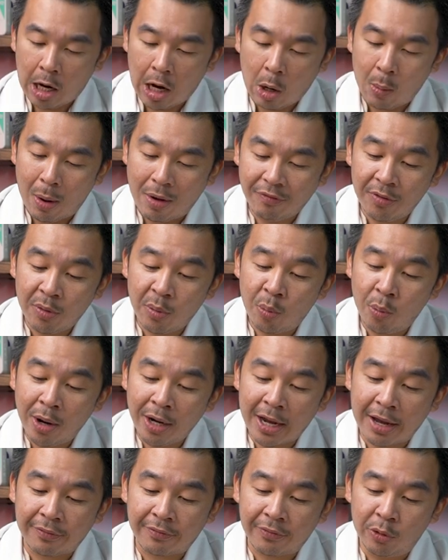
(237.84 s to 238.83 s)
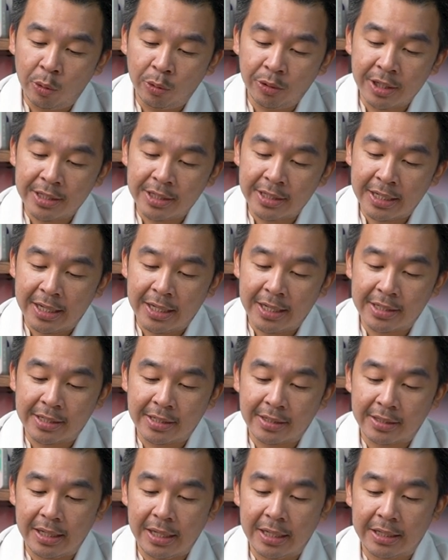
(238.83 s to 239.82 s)
However, what I've noticed
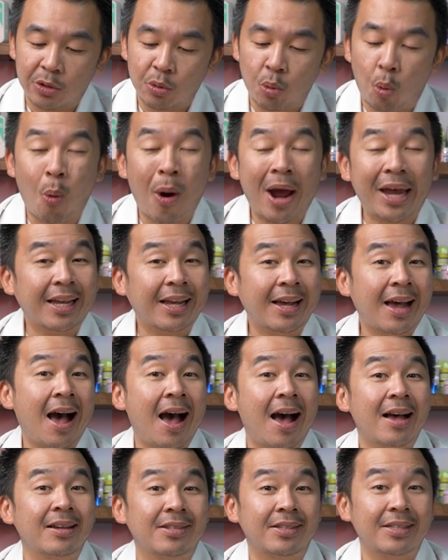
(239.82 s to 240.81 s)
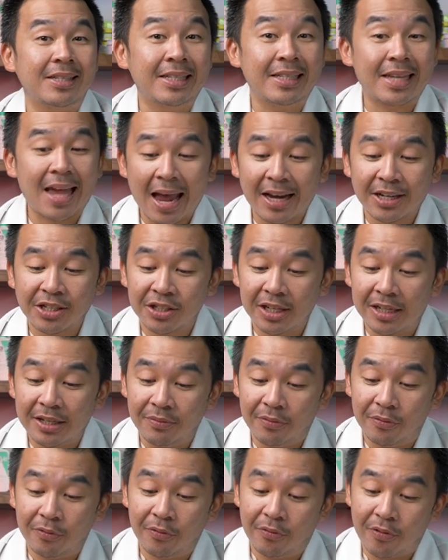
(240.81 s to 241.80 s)
is its white cast is actually
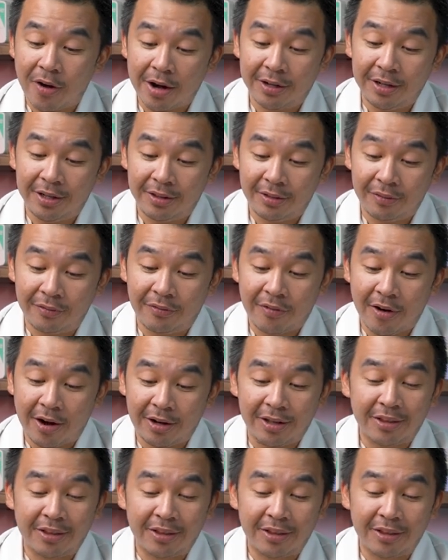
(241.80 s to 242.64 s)
very, very